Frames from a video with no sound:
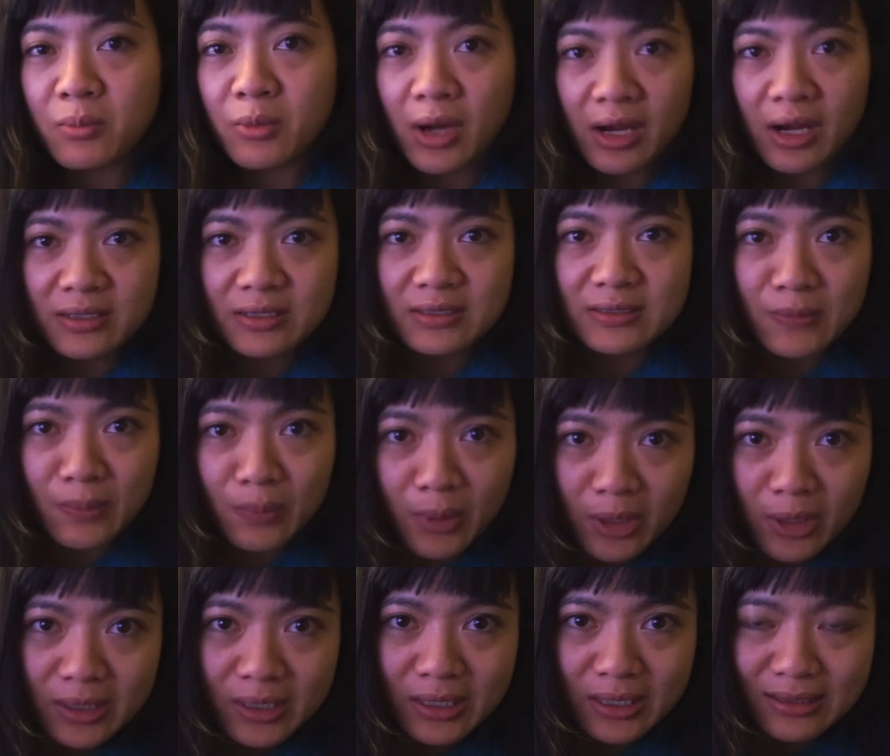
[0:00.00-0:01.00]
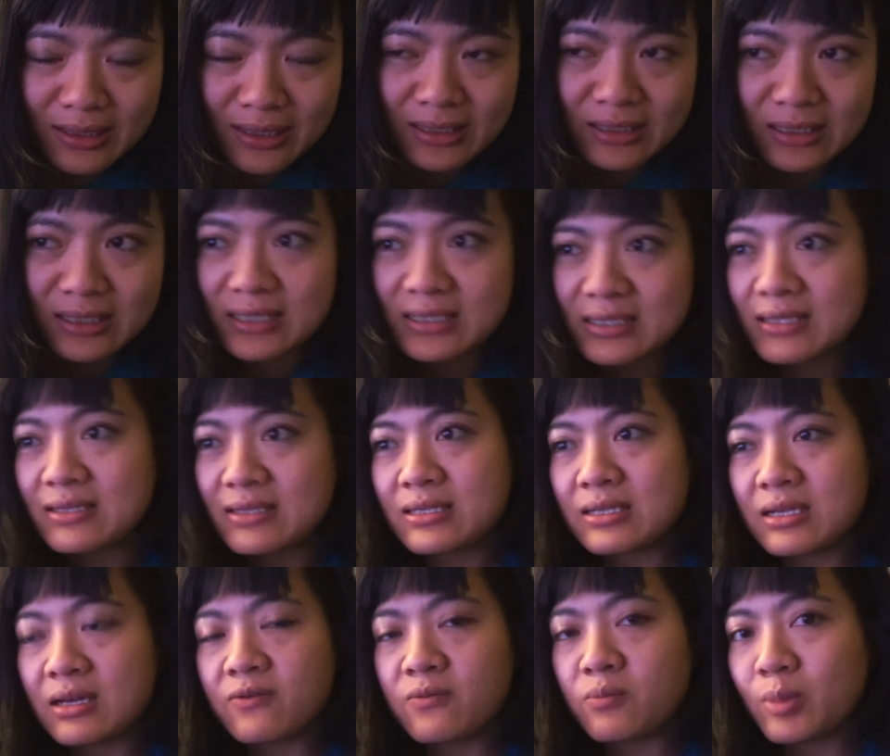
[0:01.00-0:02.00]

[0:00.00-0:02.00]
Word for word: practice some parking techniques and stuff.